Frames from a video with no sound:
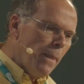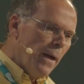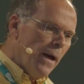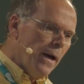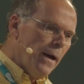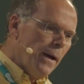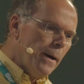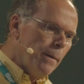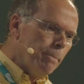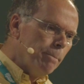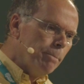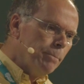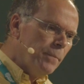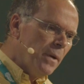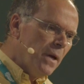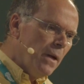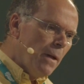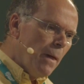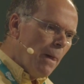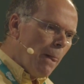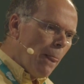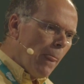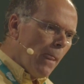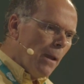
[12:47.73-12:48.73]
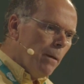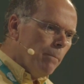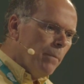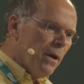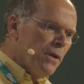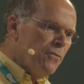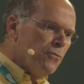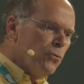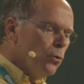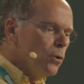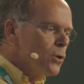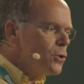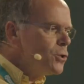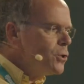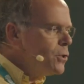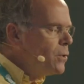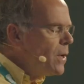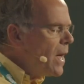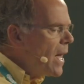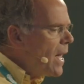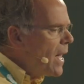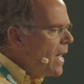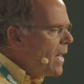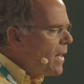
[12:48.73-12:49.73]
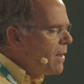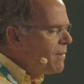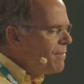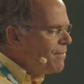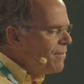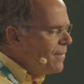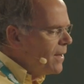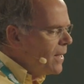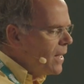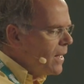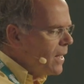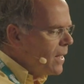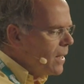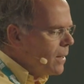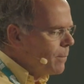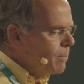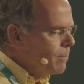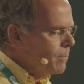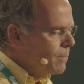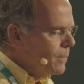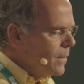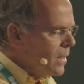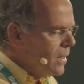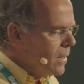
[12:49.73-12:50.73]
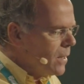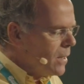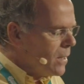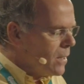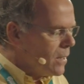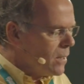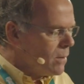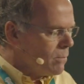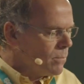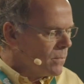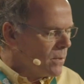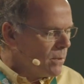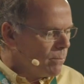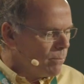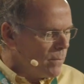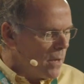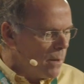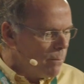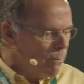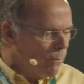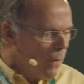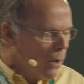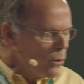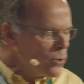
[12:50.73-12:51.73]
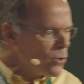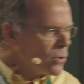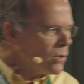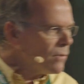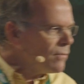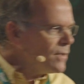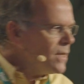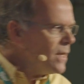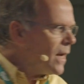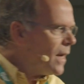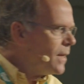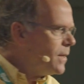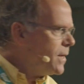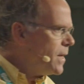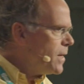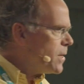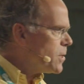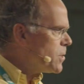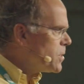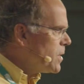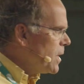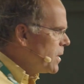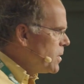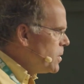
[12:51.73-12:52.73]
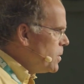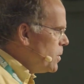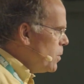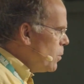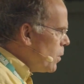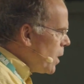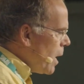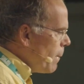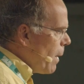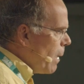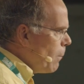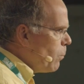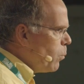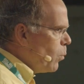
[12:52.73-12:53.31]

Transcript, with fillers: Um, but of course, you have um, uh, most of the ideas that you come